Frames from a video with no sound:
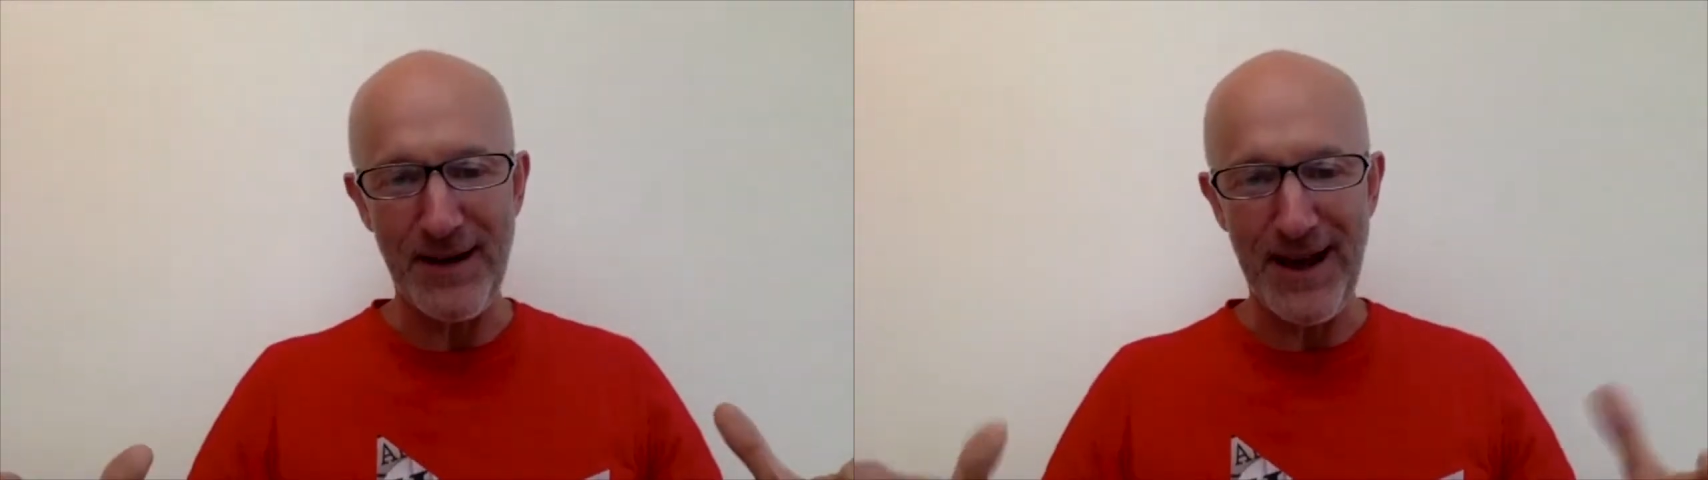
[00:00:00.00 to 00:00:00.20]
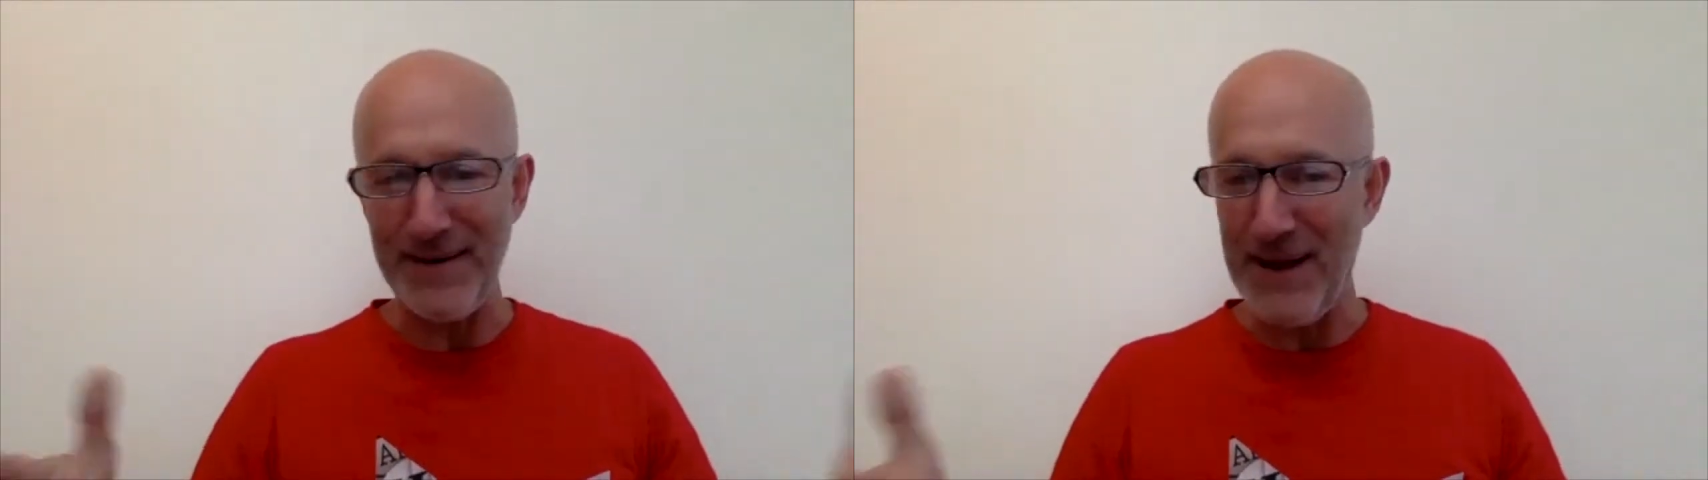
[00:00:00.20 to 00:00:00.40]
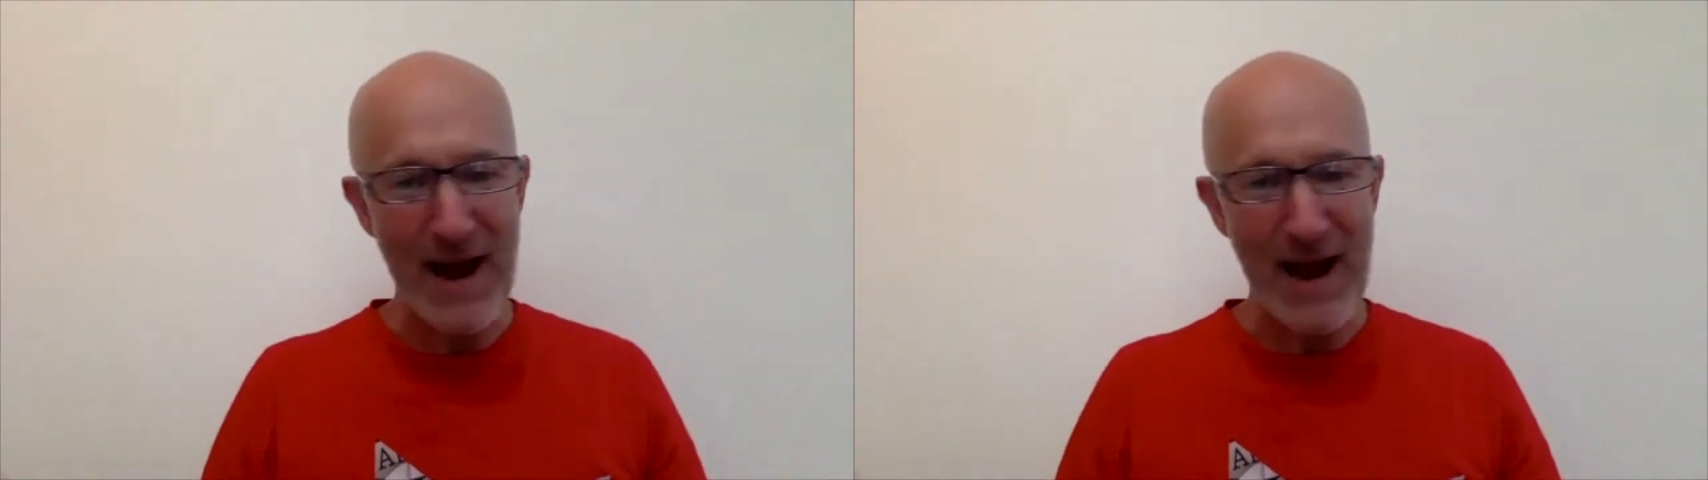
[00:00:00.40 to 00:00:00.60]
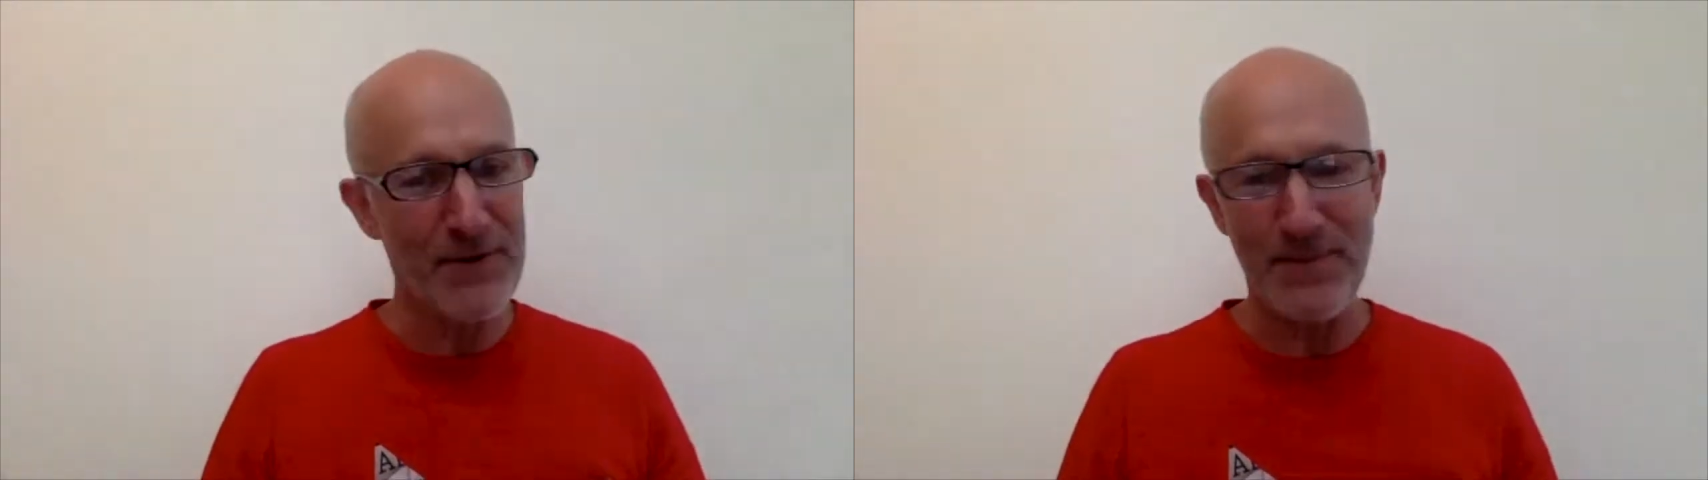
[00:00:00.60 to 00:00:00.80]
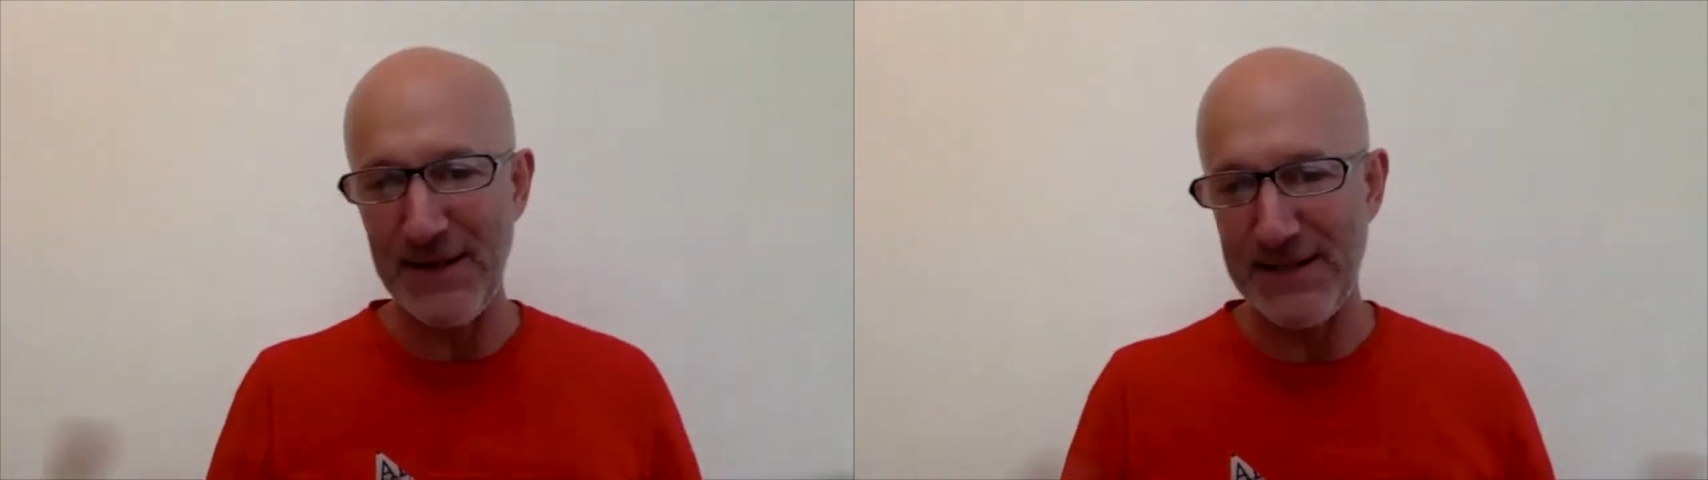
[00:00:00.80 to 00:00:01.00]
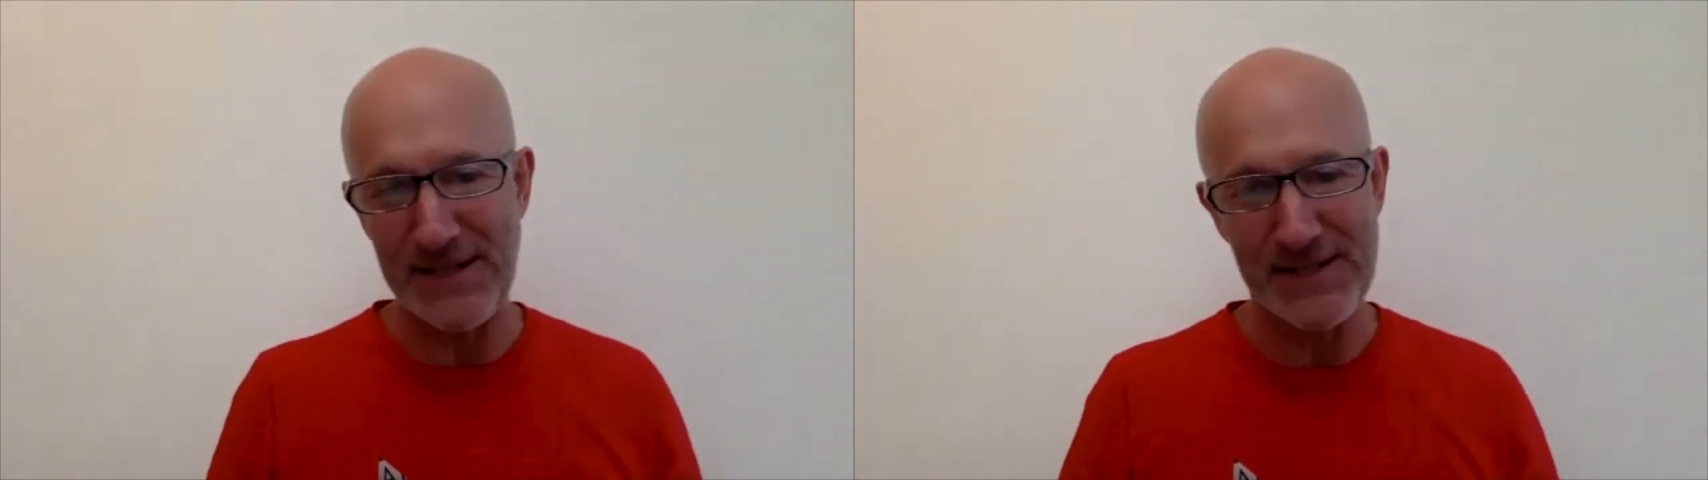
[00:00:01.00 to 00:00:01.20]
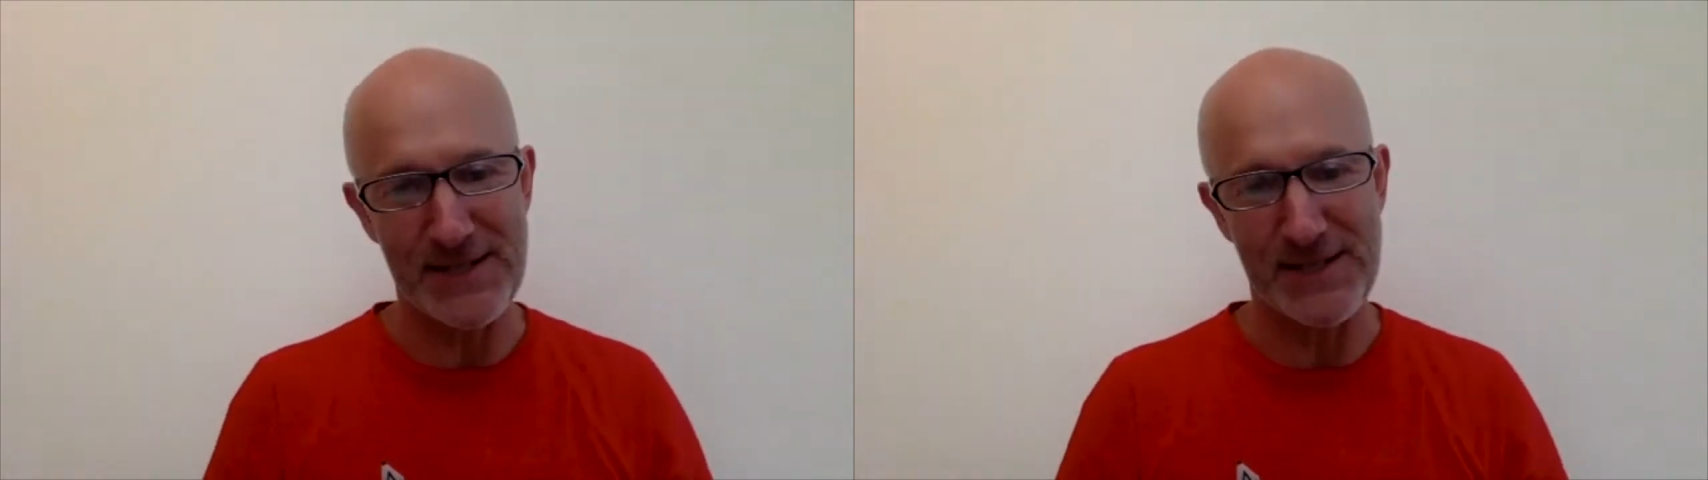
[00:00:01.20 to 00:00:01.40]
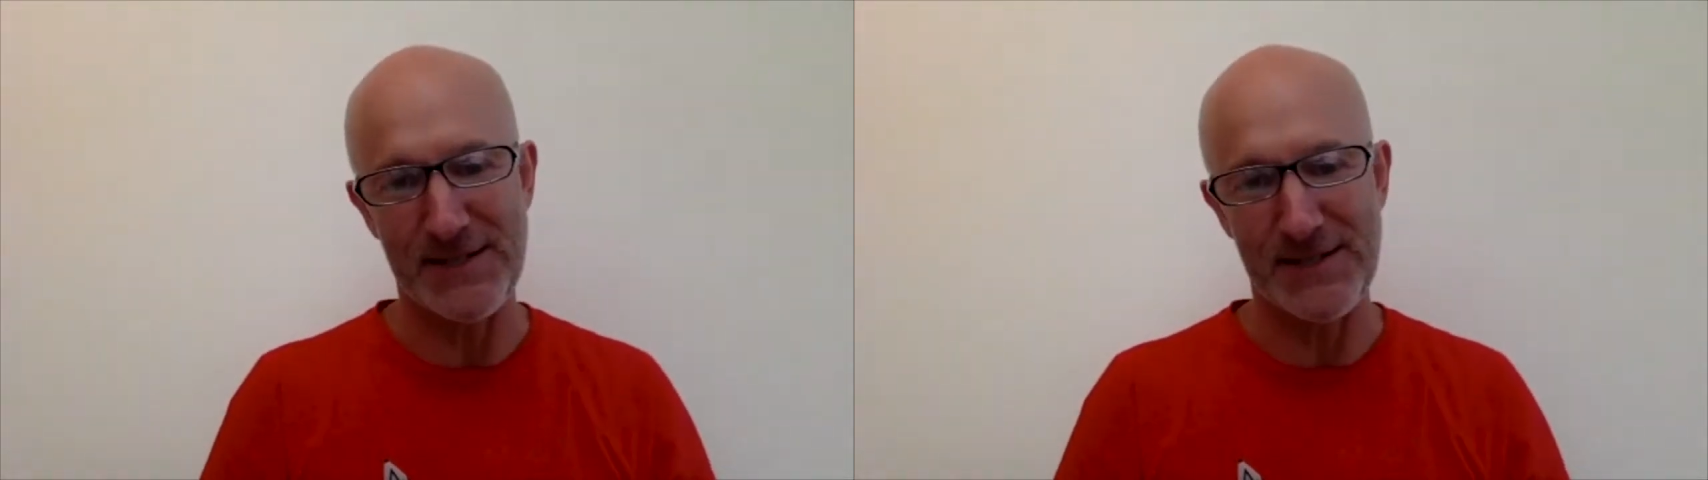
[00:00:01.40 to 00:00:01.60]
Everybody does
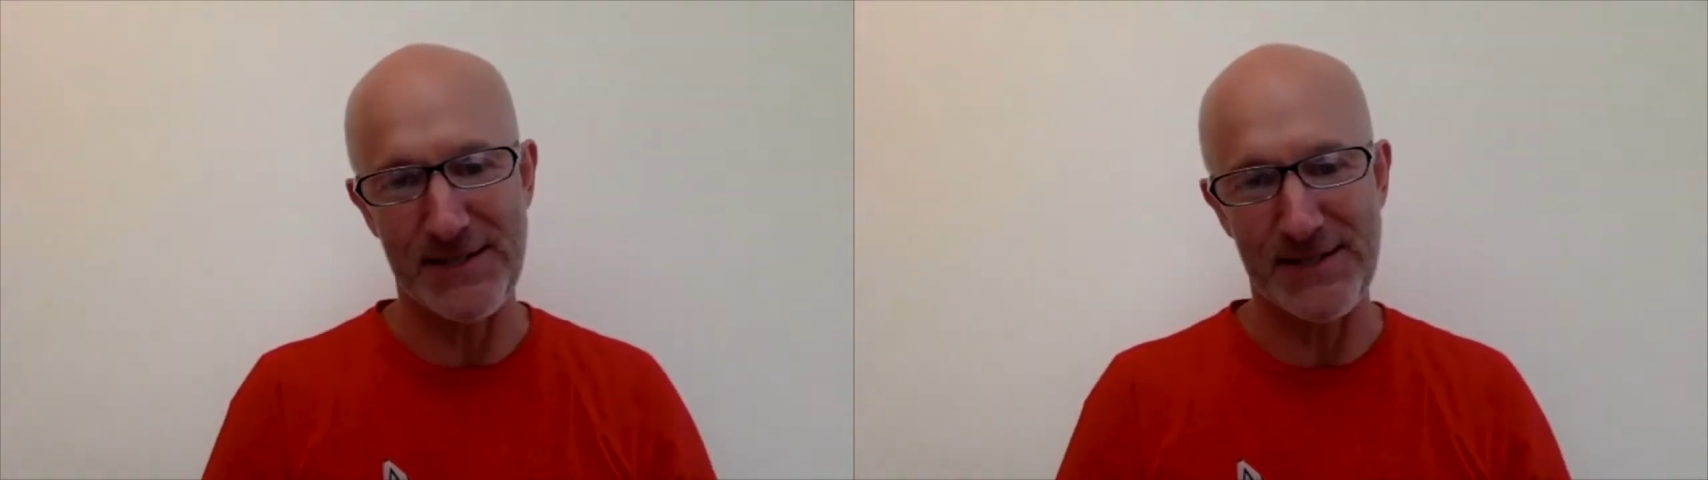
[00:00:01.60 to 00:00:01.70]
this.